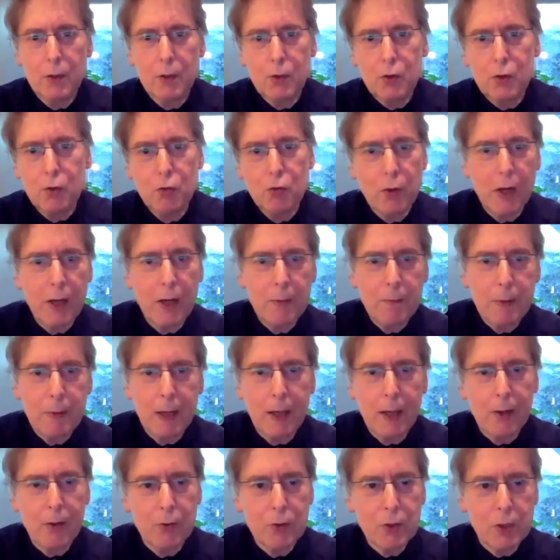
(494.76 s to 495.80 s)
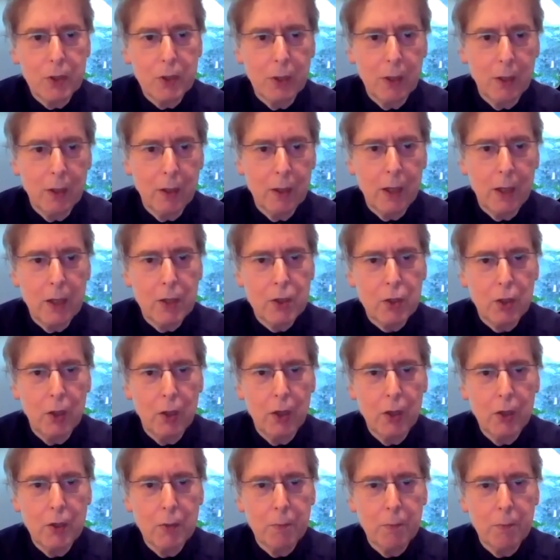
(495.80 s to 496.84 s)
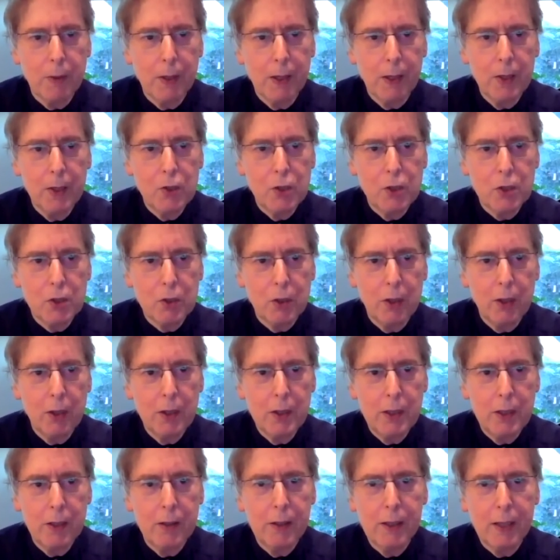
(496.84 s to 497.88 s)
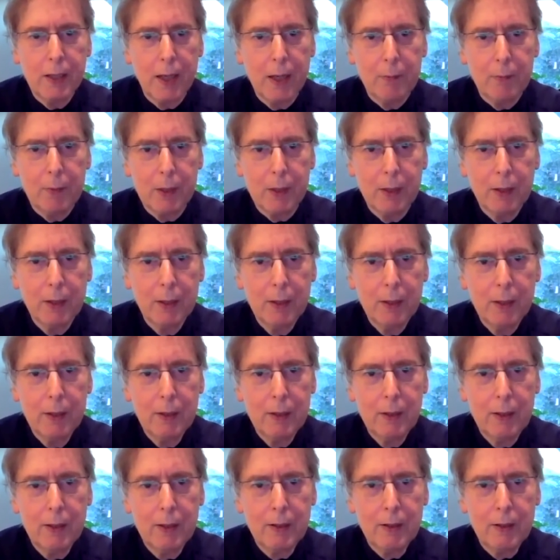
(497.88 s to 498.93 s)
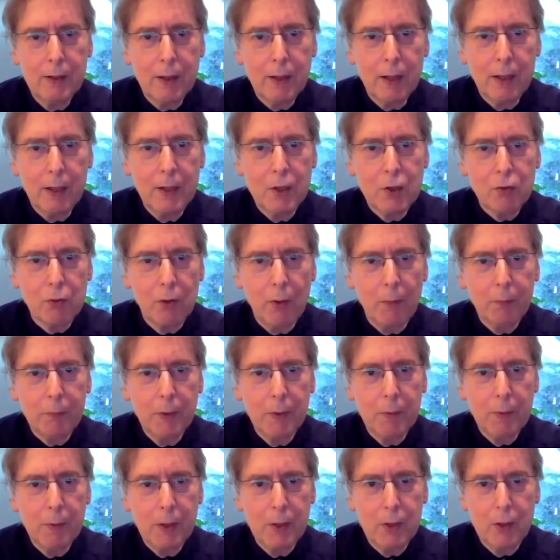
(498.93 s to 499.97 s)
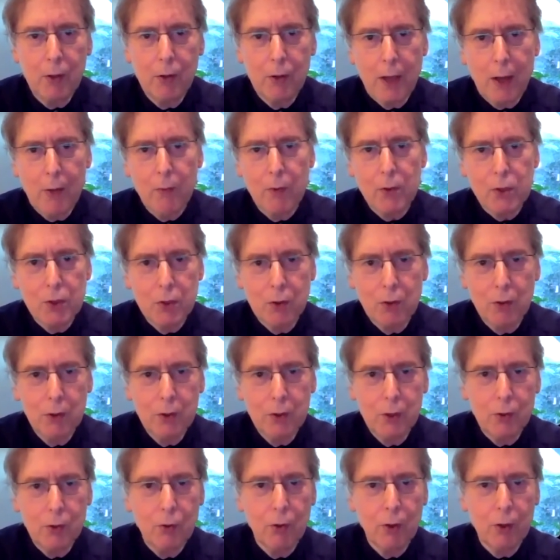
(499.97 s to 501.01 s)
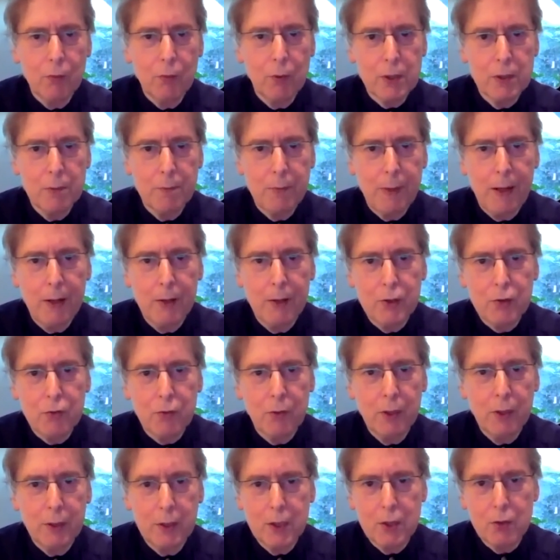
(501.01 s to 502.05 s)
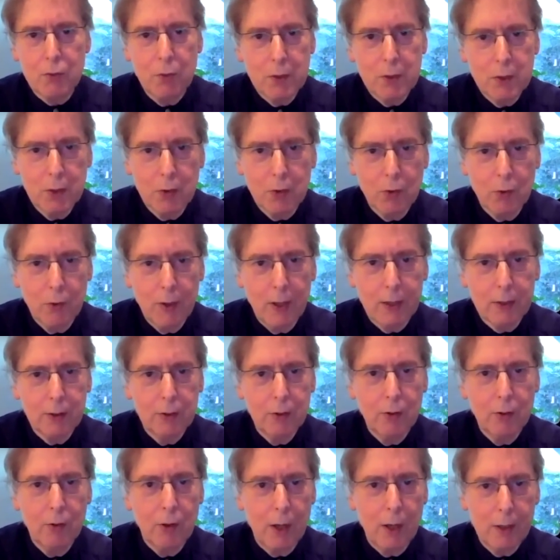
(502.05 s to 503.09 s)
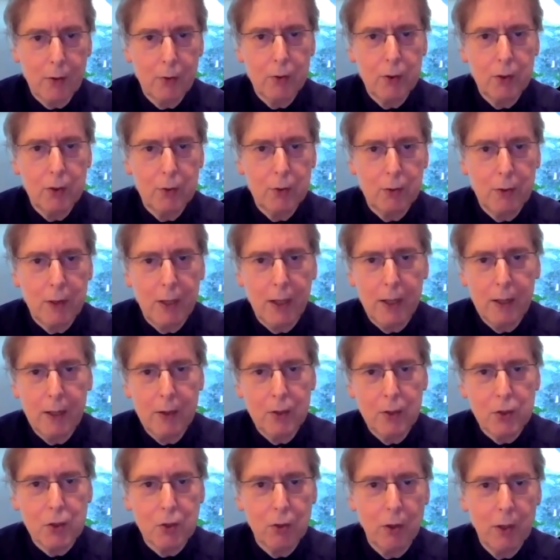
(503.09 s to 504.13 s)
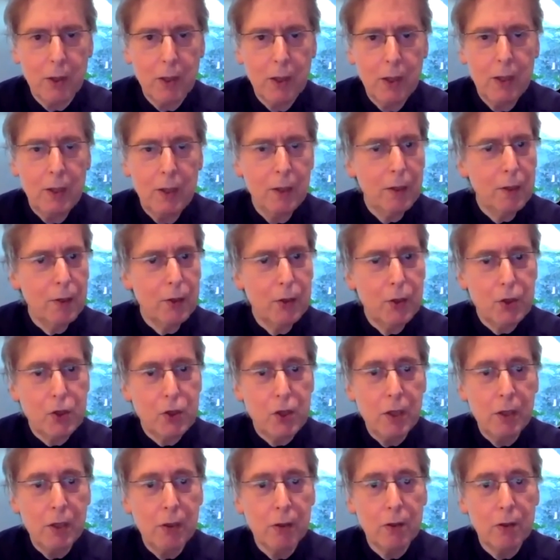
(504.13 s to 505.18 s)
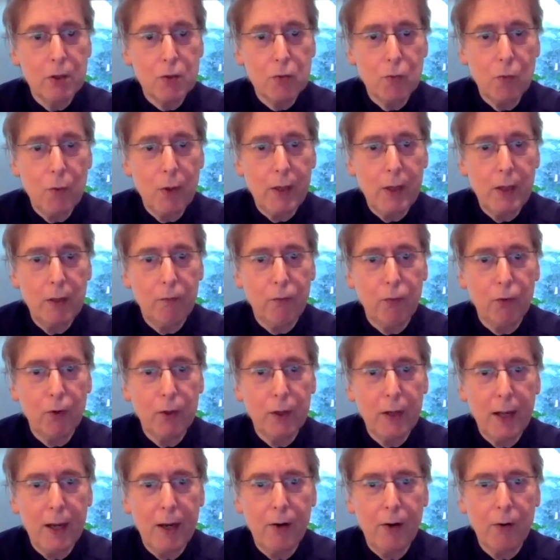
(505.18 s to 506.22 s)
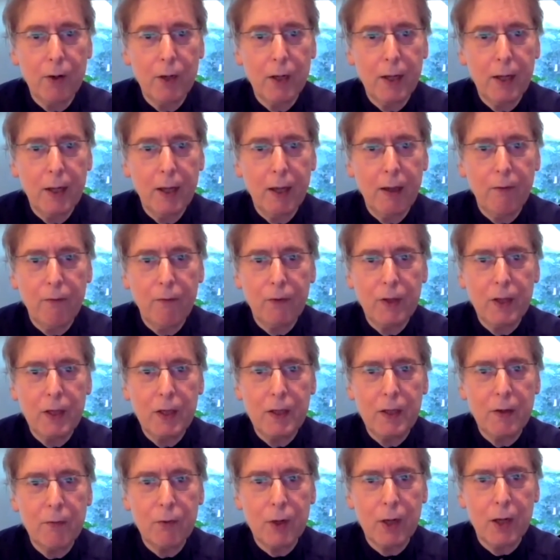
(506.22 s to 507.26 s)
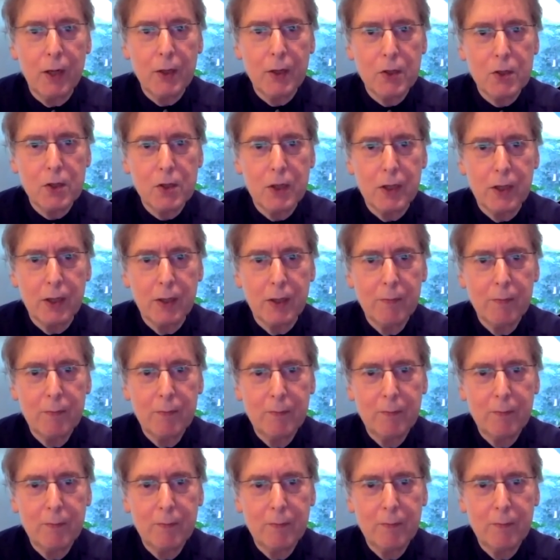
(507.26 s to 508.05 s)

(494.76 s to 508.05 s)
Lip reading: 2 grand pianos there, and I started to play, and she started yelling at me and interrupting me. No, that wasn't good. The chord wasn't balanced right. This wasn't correct. No, I couldn't do that, and so on. The singers waited for an hour and a half, and they never got to sing.